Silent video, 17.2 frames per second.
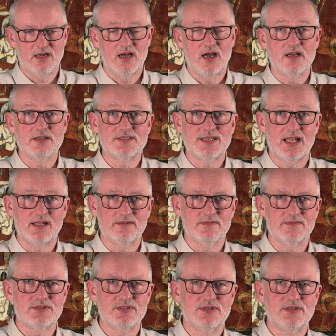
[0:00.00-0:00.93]

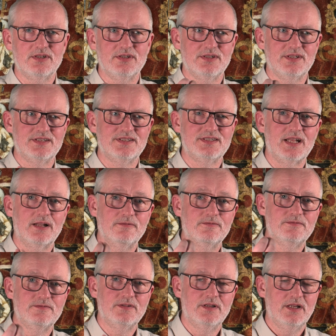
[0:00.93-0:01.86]
ourselves and the
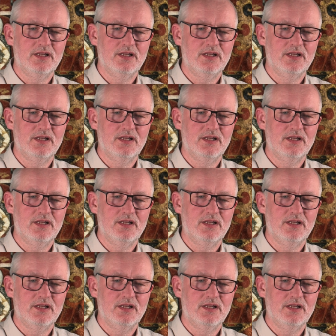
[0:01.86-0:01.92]
self,